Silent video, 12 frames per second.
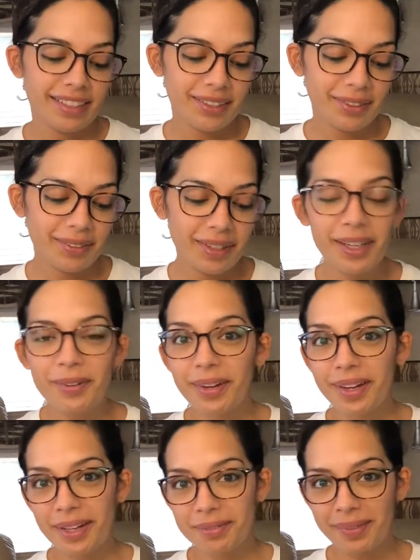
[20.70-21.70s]
So,
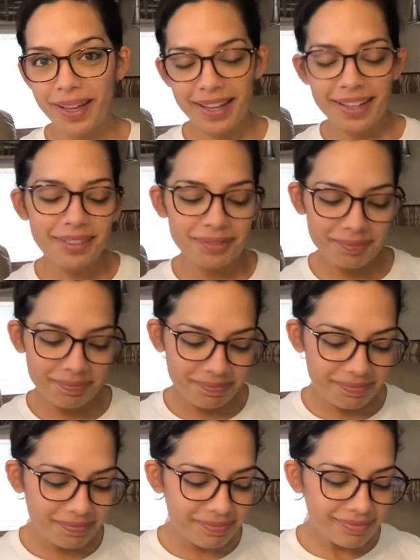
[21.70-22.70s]
anyway, I'm back.
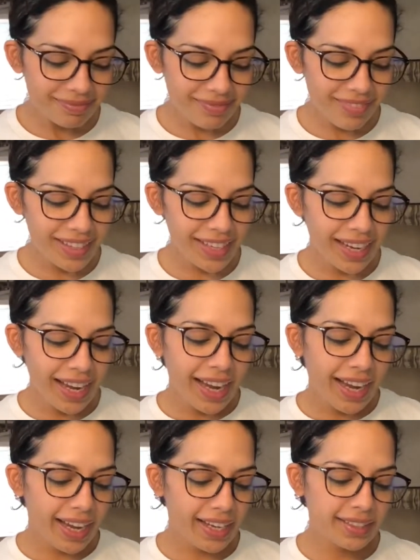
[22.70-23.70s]

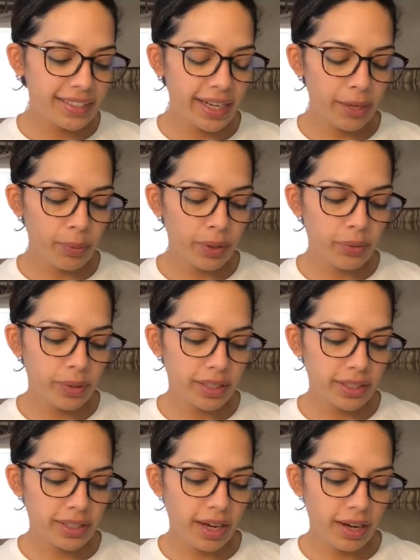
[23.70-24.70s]
And today we're going
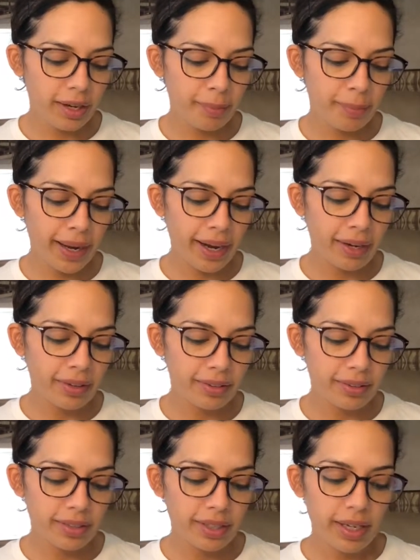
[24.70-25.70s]
to talk about
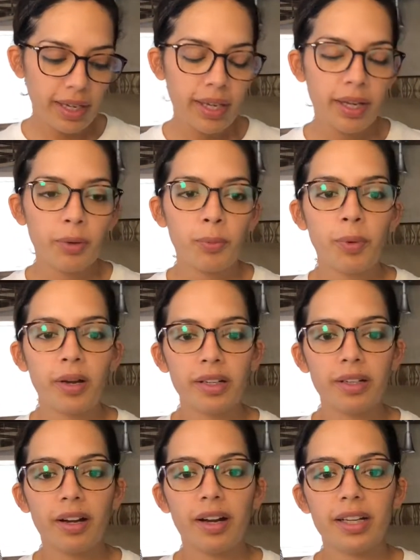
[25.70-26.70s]

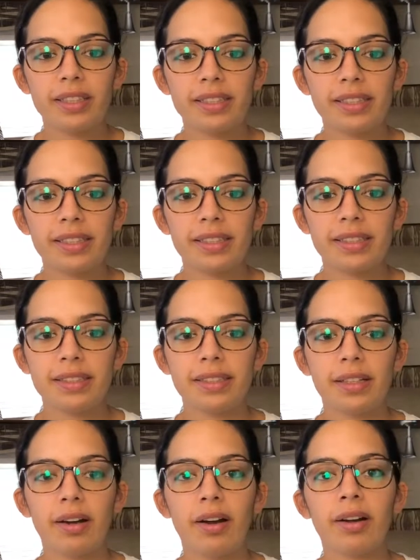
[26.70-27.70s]
what causes
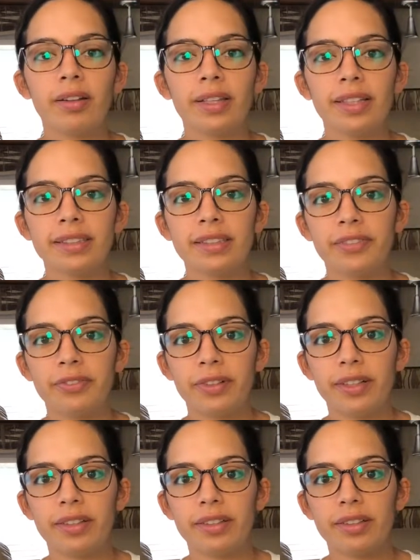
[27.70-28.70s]
all these
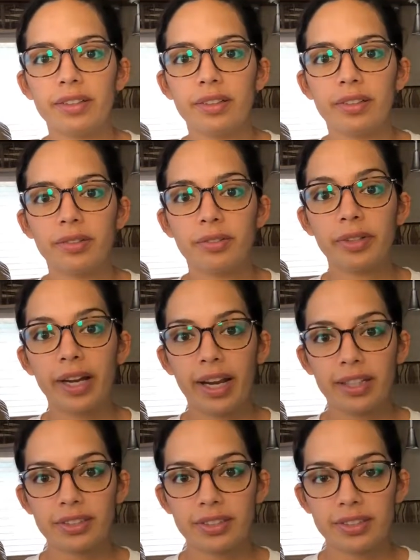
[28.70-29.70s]
different
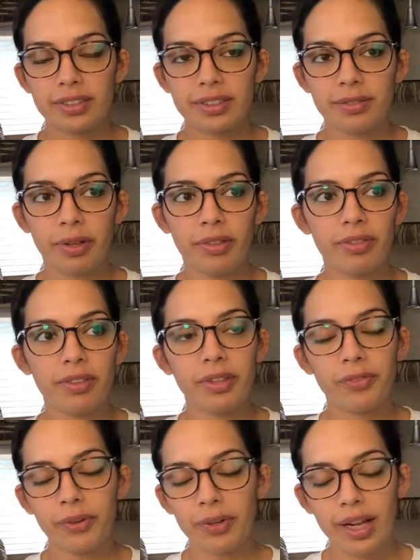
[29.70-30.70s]
reactions with
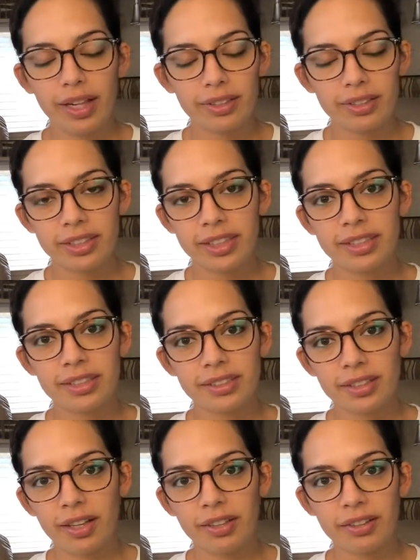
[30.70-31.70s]
food allergies,
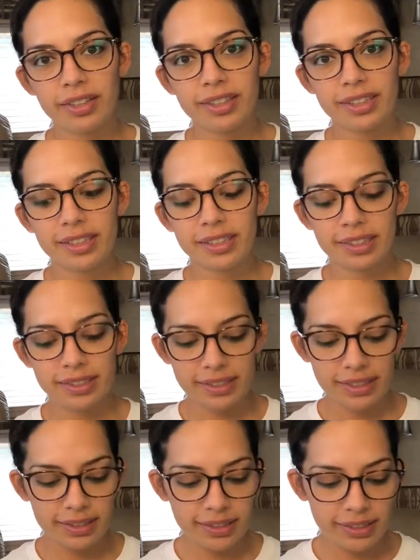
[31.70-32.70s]
intolerances, and
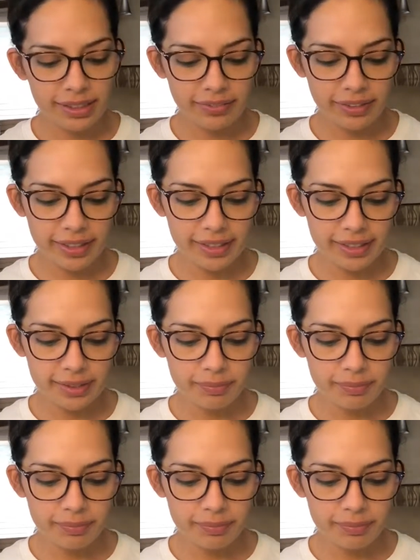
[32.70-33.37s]
sensitivities.